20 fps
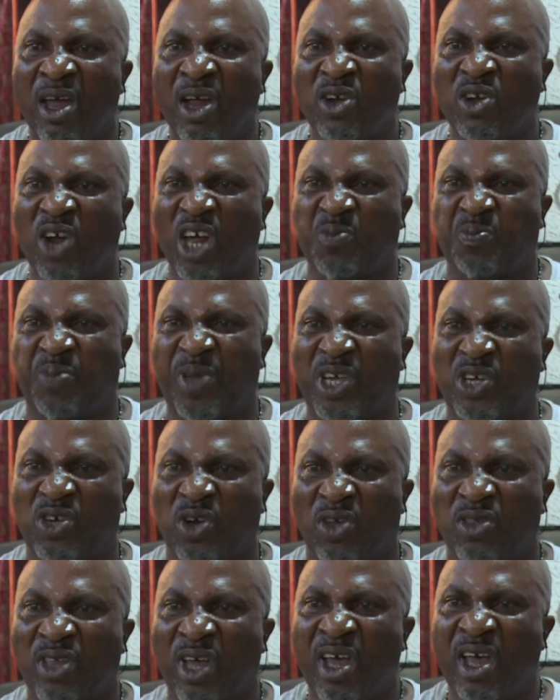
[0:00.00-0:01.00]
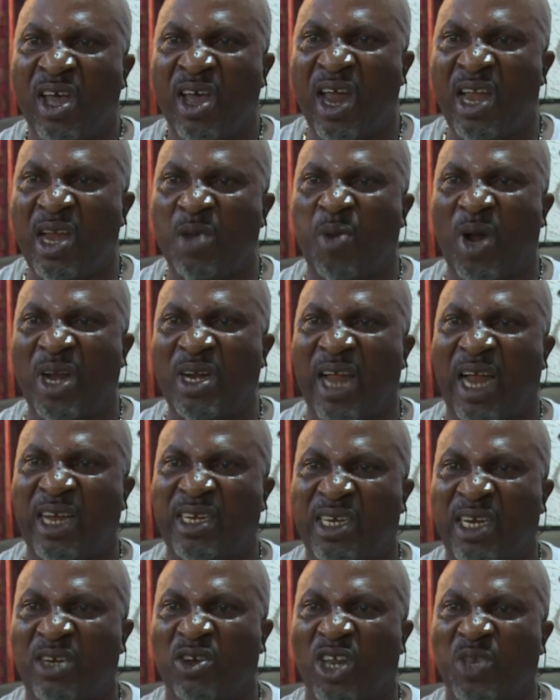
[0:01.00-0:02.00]
Those pictures, anybody that
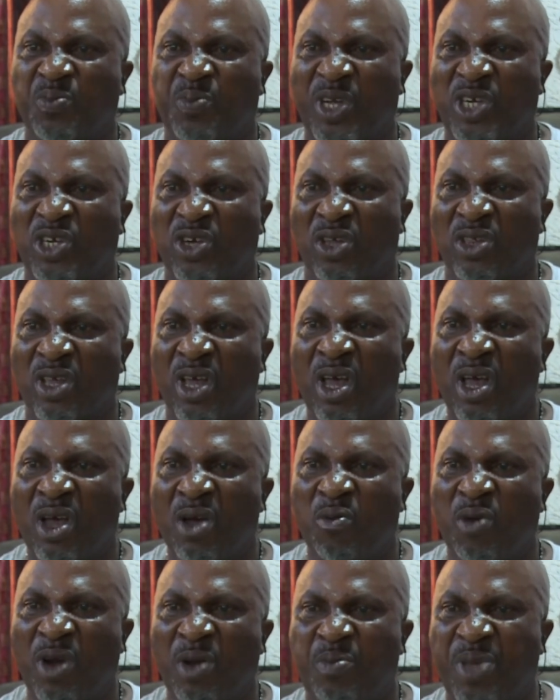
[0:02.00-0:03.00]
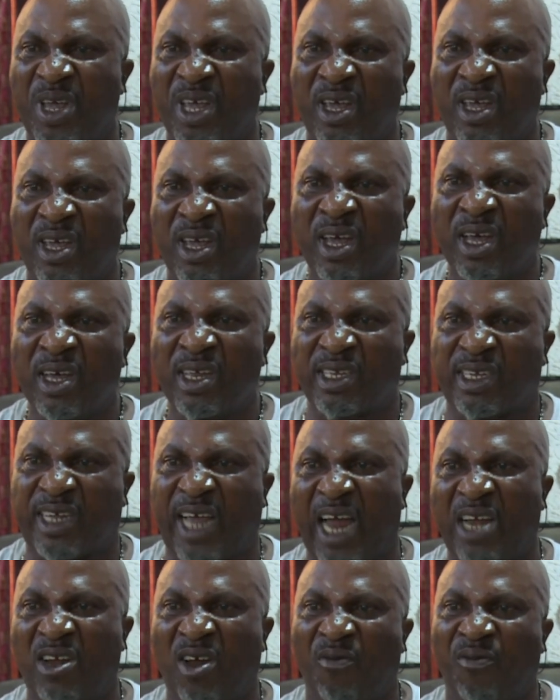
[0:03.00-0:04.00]
sees those pictures will be
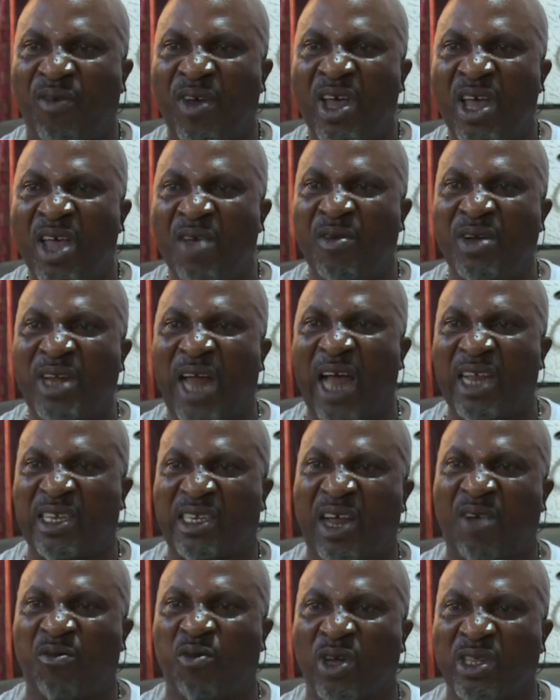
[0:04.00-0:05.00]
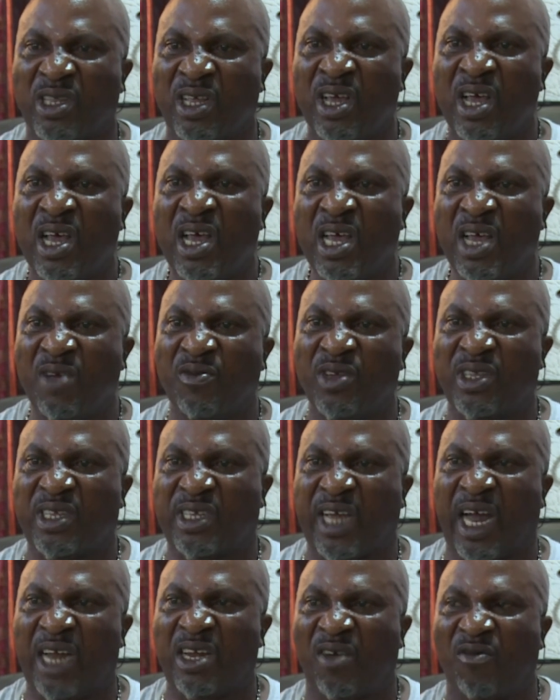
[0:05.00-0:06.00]
scared of, even herself was even
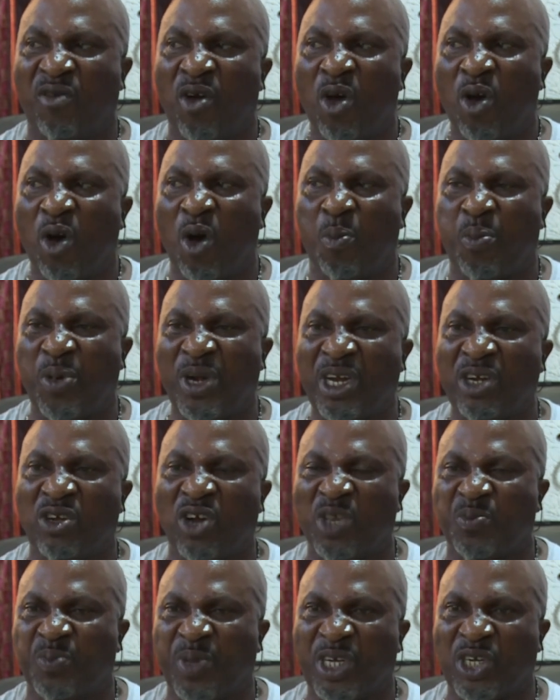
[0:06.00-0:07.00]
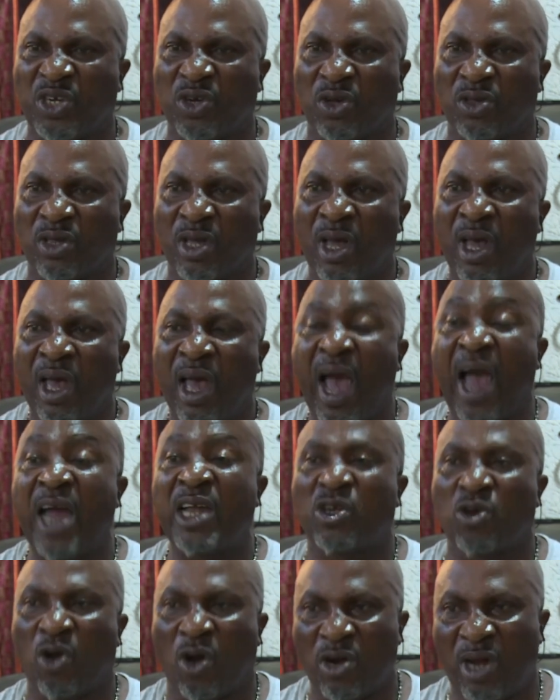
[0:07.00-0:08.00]
scared of opening those pictures. I
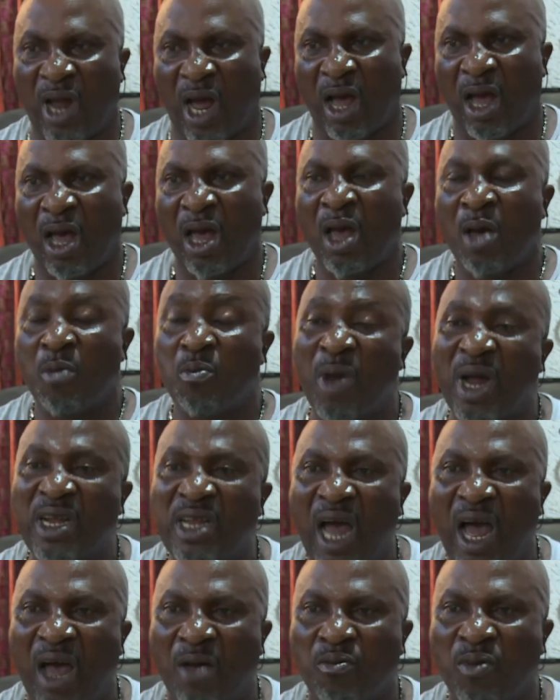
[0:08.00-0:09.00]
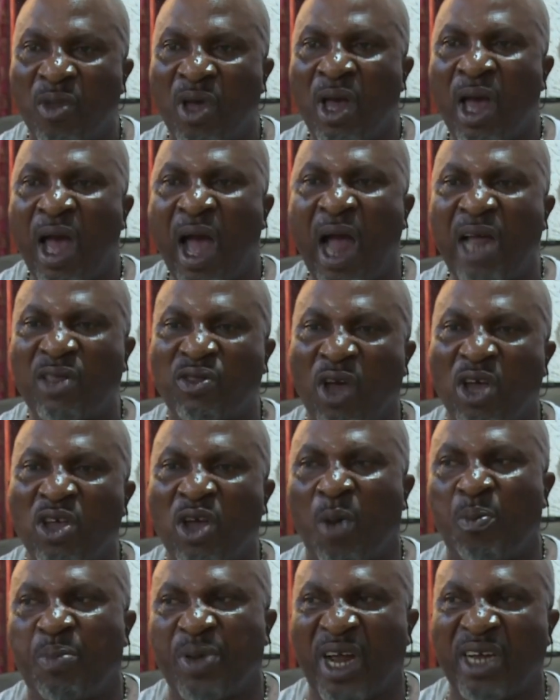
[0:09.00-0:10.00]
told her, Madam, I saw
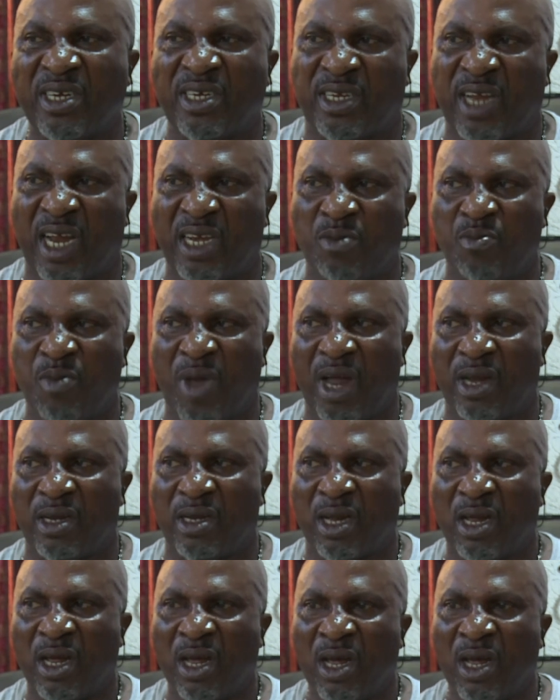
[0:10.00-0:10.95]
your press statement.